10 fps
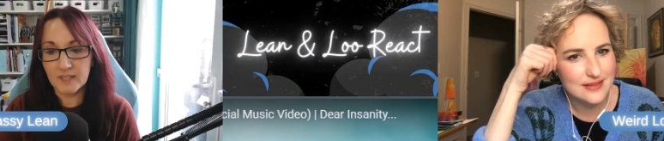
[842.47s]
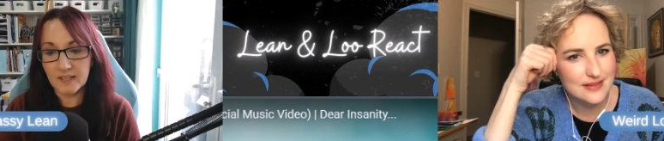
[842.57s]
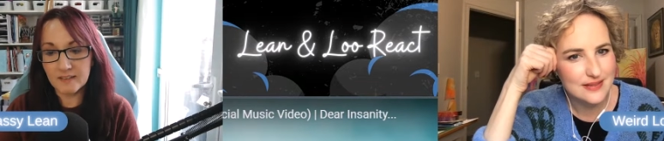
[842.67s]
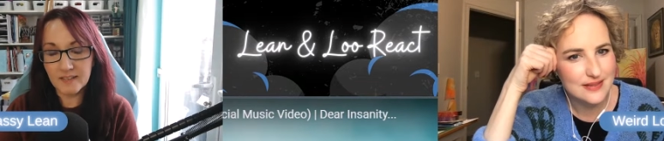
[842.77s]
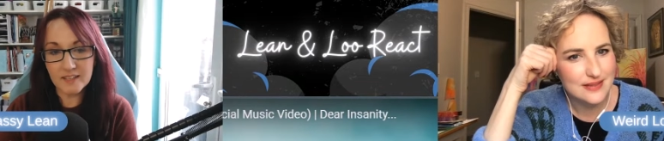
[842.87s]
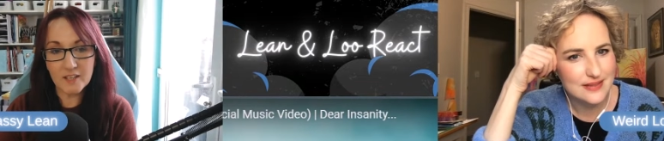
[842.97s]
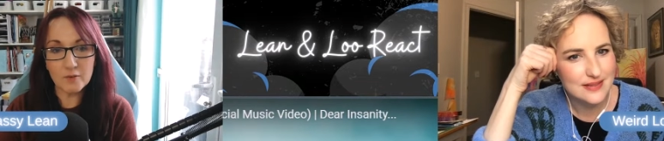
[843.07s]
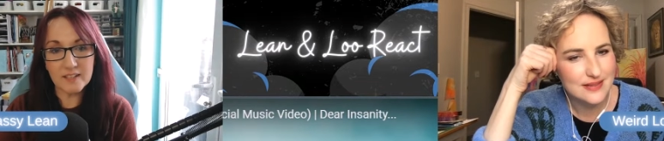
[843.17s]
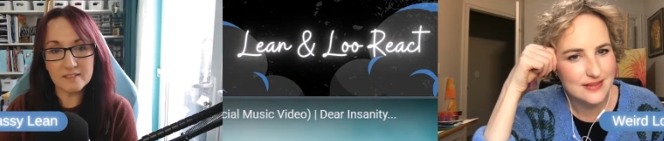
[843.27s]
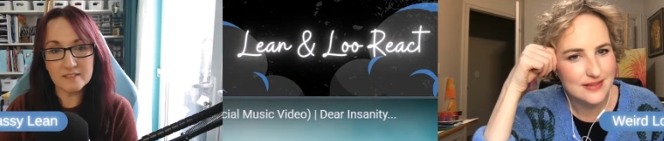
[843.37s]
Speaker 1: I think I
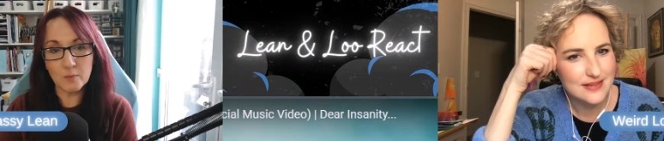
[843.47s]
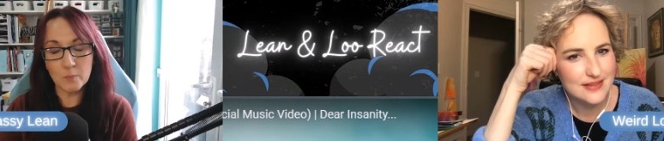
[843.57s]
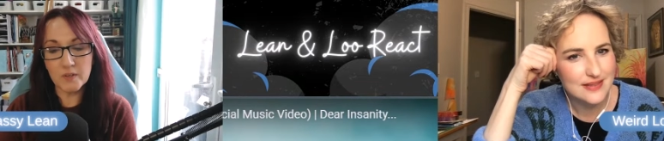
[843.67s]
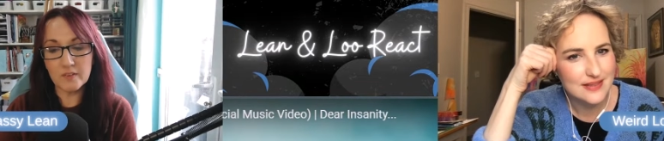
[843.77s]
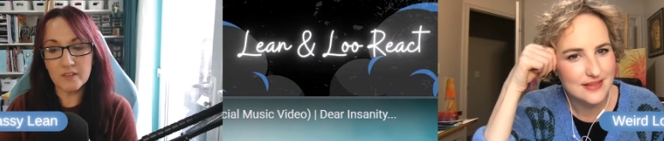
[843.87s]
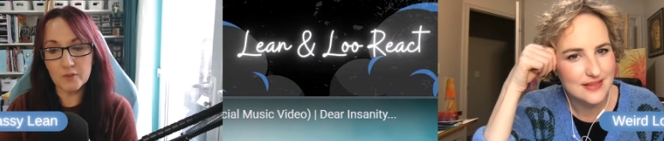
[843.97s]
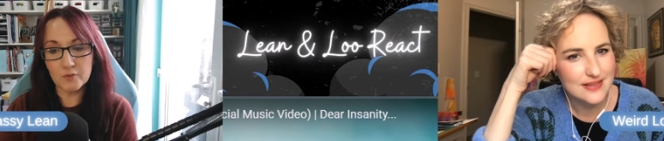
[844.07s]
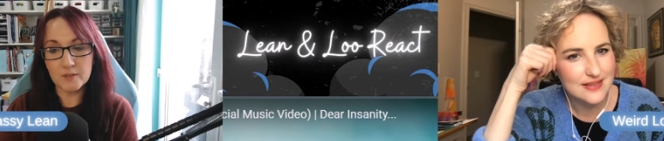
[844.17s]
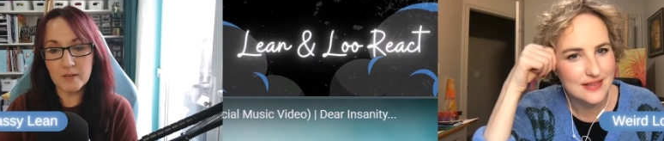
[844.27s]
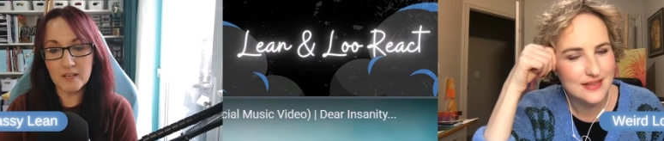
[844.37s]
read somewhere that
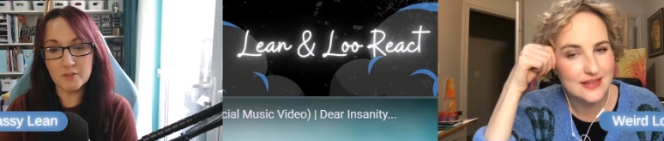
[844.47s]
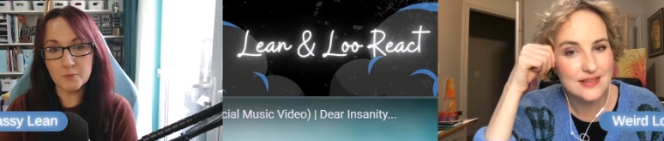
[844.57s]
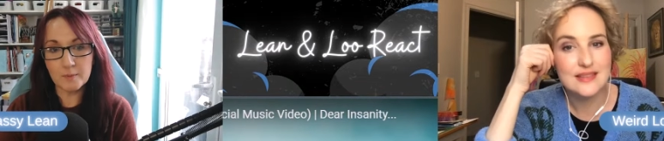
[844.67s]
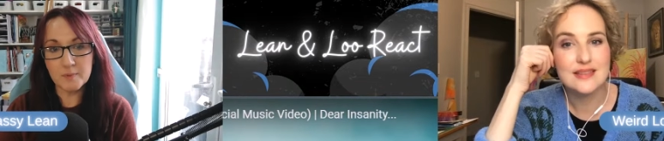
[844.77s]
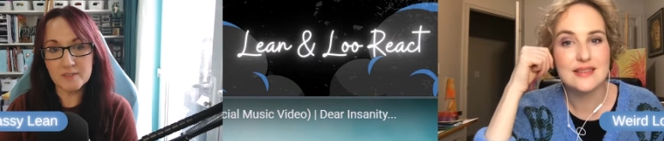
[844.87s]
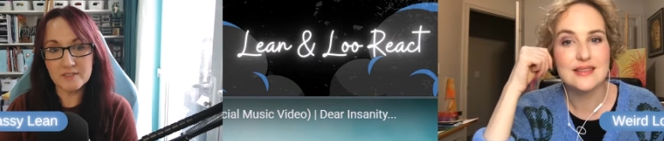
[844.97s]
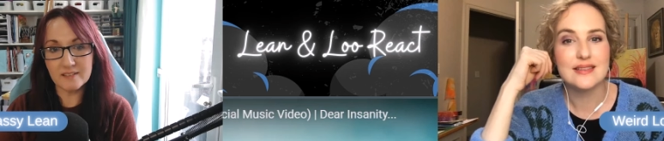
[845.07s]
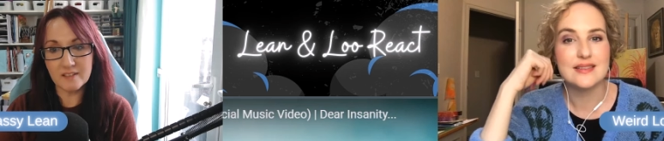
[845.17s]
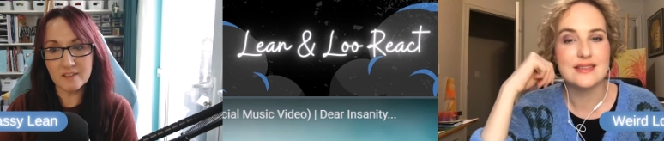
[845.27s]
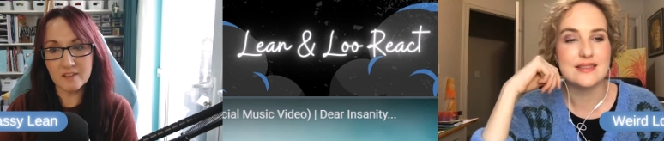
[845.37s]
Green Mask
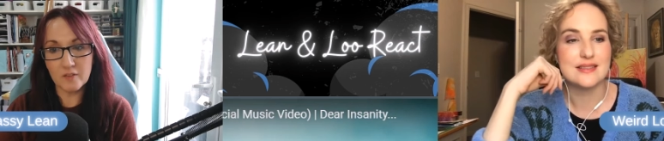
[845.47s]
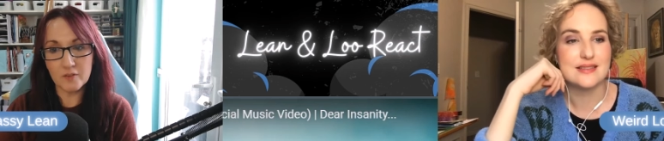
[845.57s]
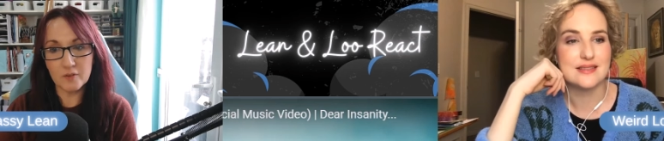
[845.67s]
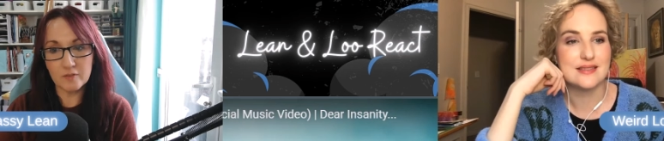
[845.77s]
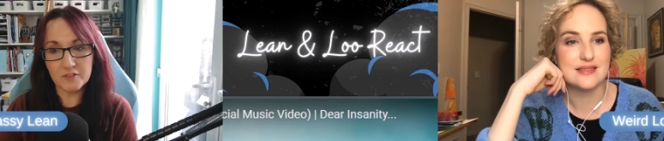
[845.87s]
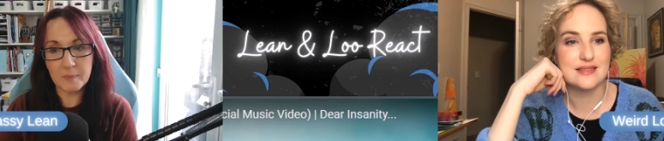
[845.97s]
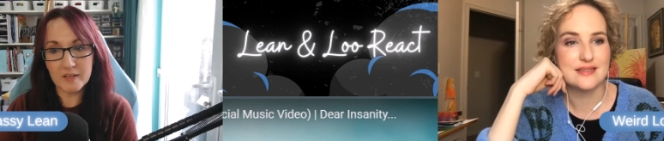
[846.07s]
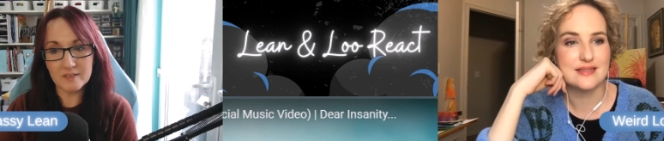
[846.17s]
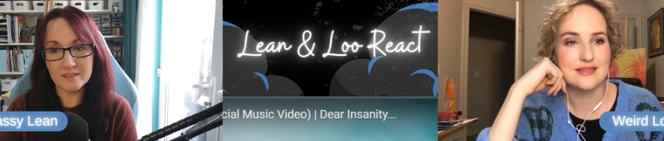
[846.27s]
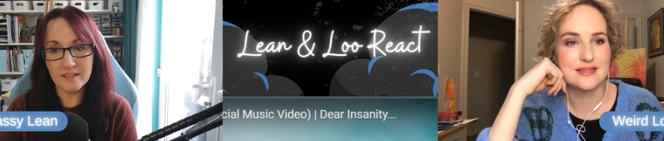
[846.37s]
represents another of his
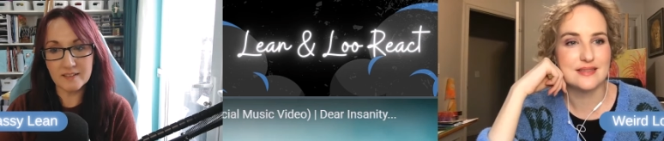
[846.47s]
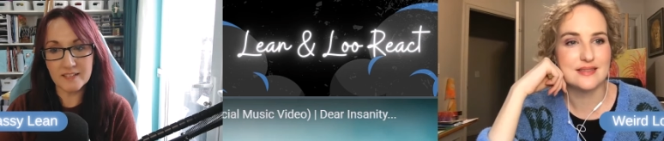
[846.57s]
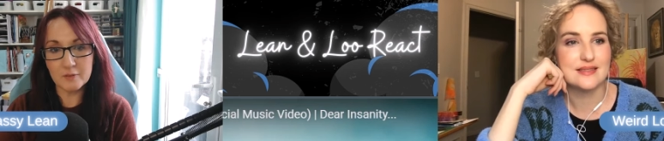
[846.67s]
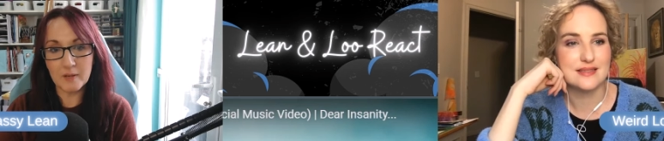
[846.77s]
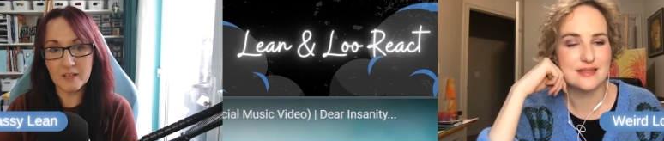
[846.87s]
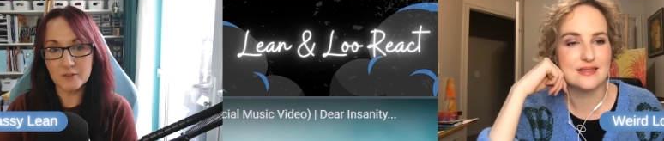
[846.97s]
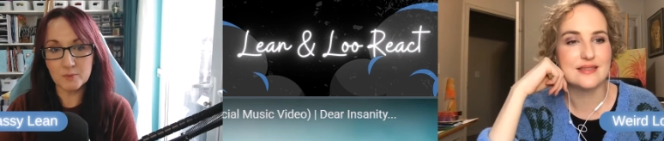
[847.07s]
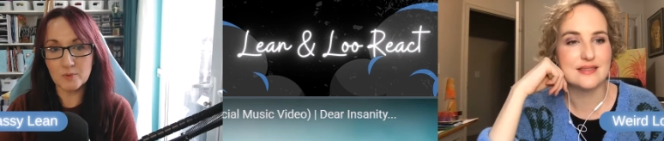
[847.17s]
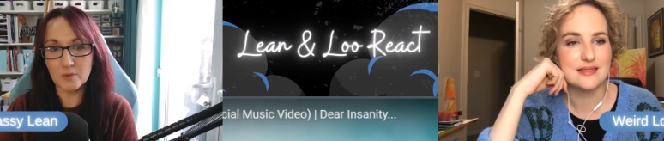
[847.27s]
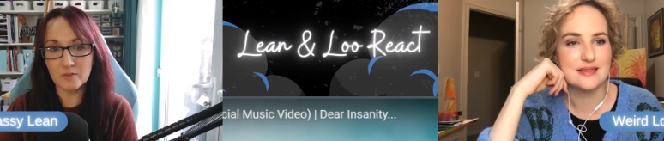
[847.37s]
personalities, but I
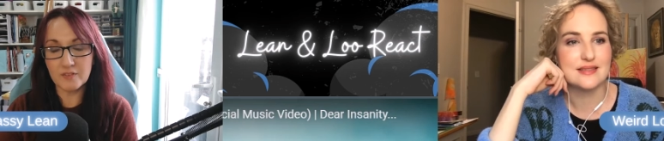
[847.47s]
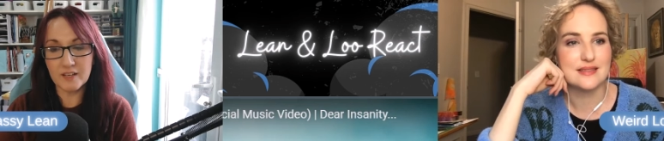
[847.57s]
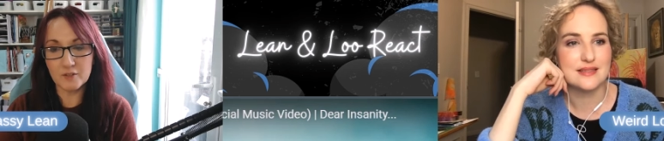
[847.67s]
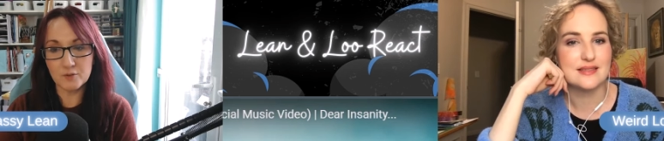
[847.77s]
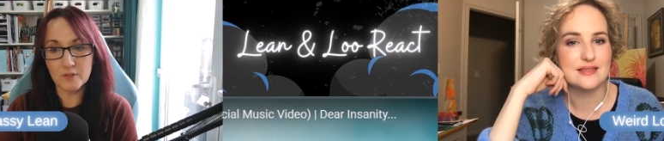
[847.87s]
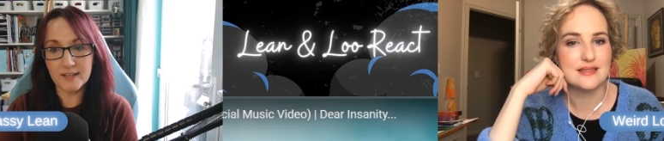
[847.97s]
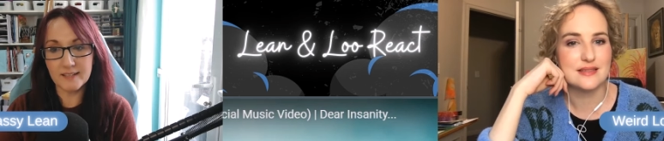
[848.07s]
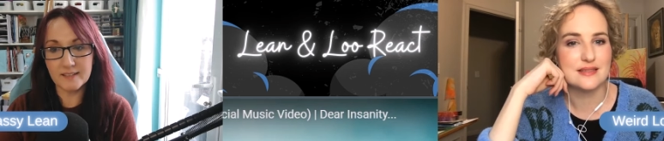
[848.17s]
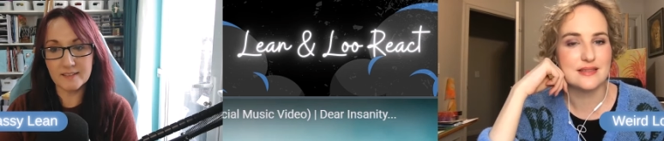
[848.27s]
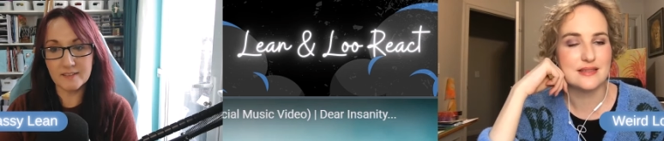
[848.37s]
don't know if that's
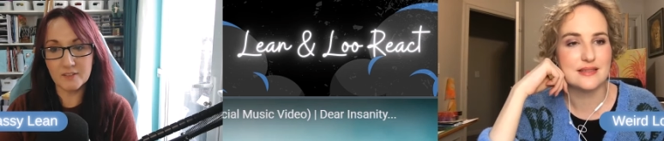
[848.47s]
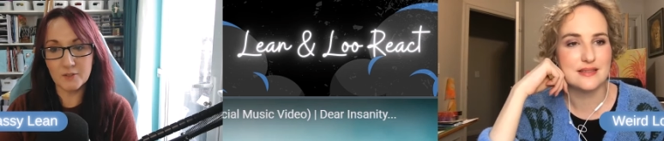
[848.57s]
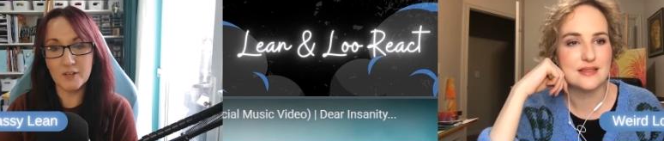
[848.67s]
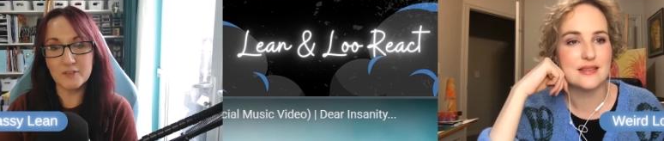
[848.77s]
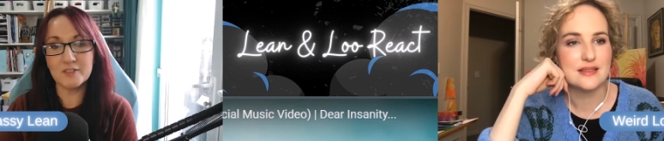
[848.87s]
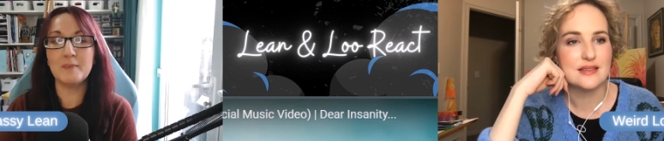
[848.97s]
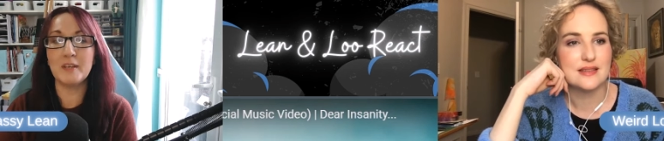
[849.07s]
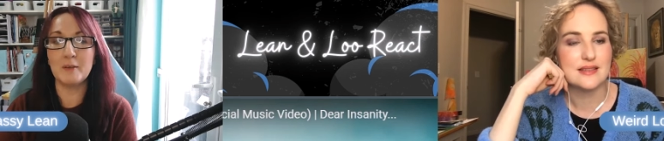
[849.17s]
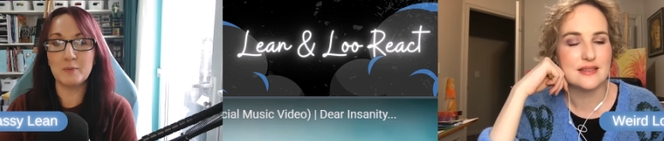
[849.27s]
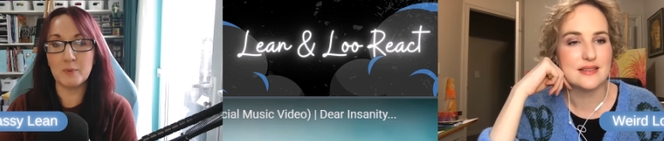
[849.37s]
right. You know,
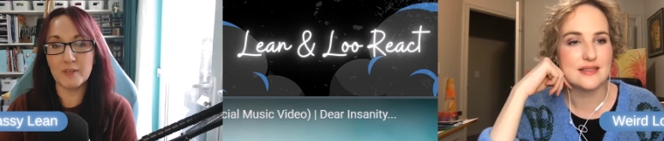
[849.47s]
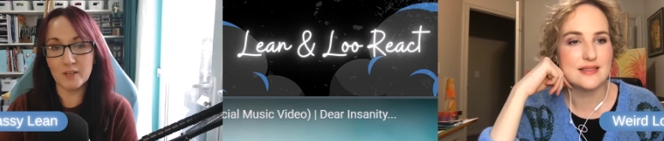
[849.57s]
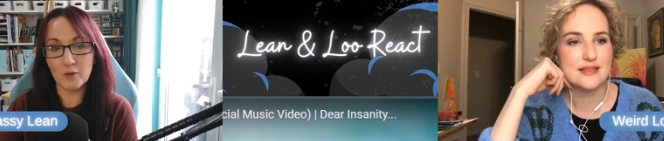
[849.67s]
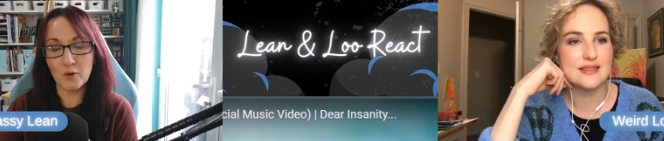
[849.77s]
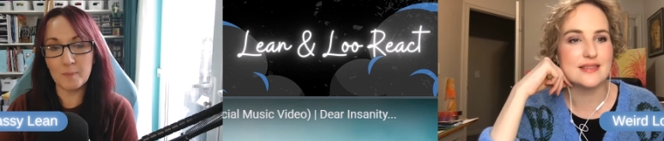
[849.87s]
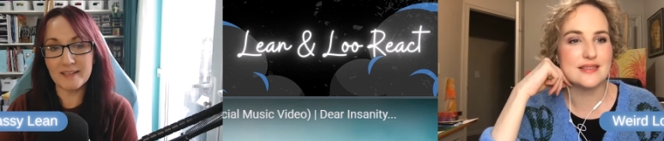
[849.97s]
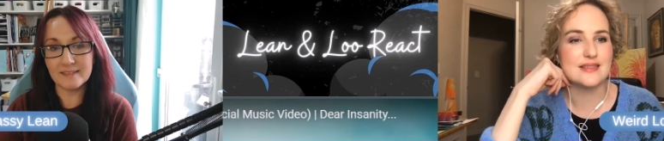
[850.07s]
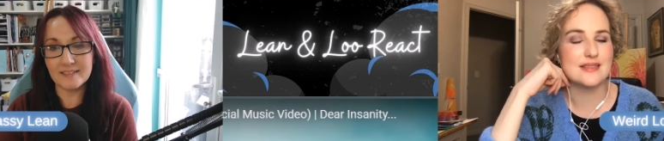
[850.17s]
sometimes we'll get comments